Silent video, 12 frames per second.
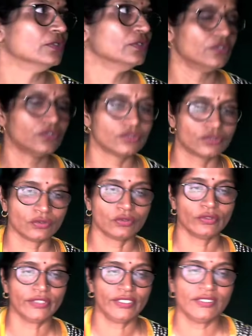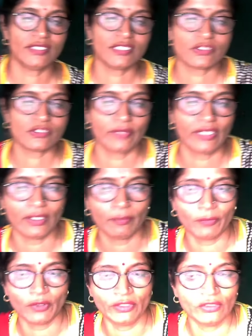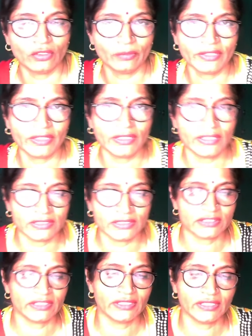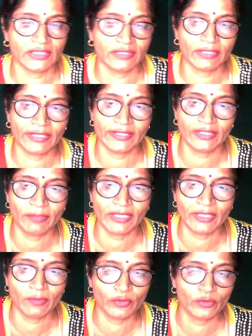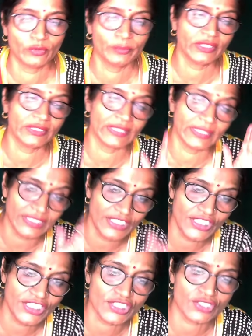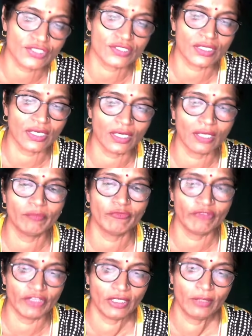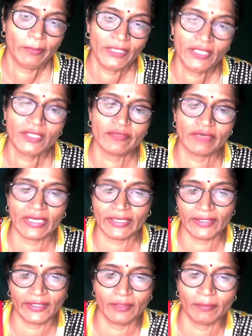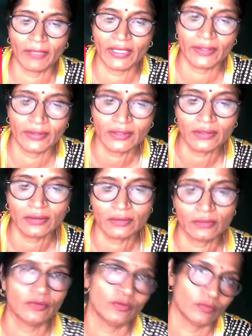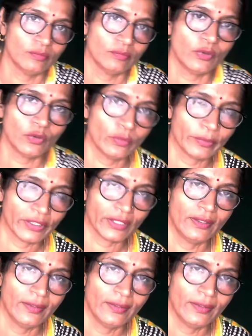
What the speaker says: So in this way, a polynomial is there divided by a monomial, then each term will be divided by the monomial.